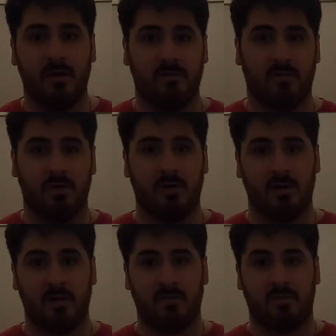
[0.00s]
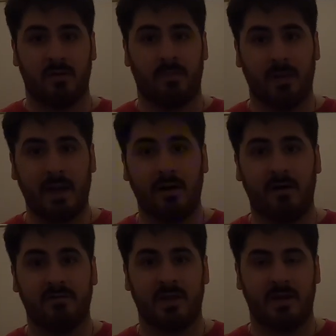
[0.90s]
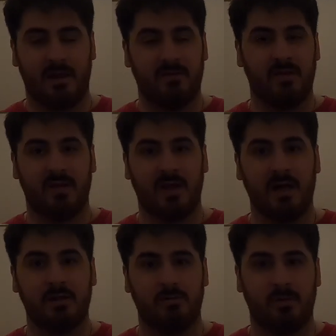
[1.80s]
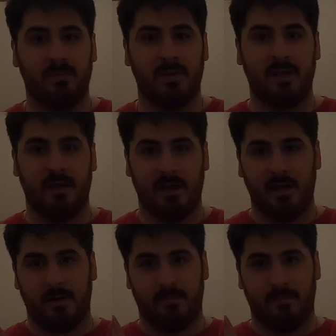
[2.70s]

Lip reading: for the playoffs and everything else will be